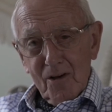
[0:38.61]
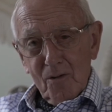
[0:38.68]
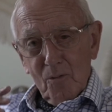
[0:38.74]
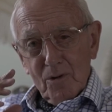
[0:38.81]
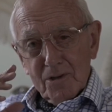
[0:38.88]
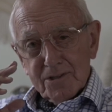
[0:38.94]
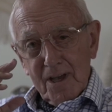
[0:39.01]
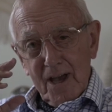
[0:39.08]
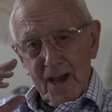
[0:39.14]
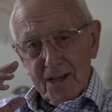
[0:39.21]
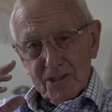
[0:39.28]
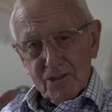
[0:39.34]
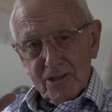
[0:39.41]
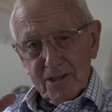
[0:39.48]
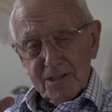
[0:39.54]
was
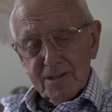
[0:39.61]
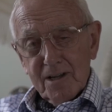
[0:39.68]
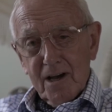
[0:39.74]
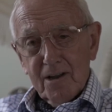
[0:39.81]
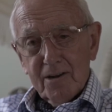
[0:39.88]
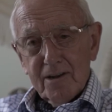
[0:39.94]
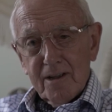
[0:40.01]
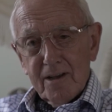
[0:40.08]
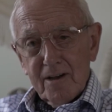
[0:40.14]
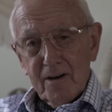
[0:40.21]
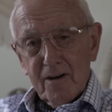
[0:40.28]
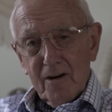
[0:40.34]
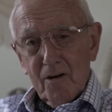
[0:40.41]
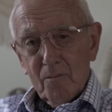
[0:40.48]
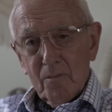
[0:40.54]
actually done
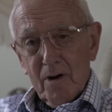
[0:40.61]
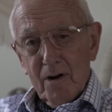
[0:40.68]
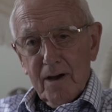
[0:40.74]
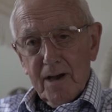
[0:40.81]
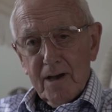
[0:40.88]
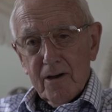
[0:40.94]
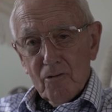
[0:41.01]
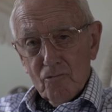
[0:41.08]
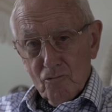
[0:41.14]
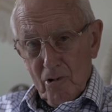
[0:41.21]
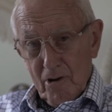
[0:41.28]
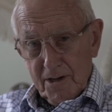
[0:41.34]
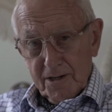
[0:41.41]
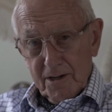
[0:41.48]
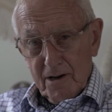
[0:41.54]
on my
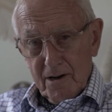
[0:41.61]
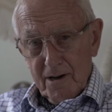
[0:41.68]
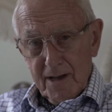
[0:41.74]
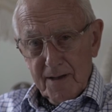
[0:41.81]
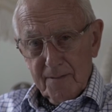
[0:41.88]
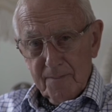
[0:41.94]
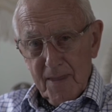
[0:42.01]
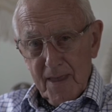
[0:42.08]
right eye.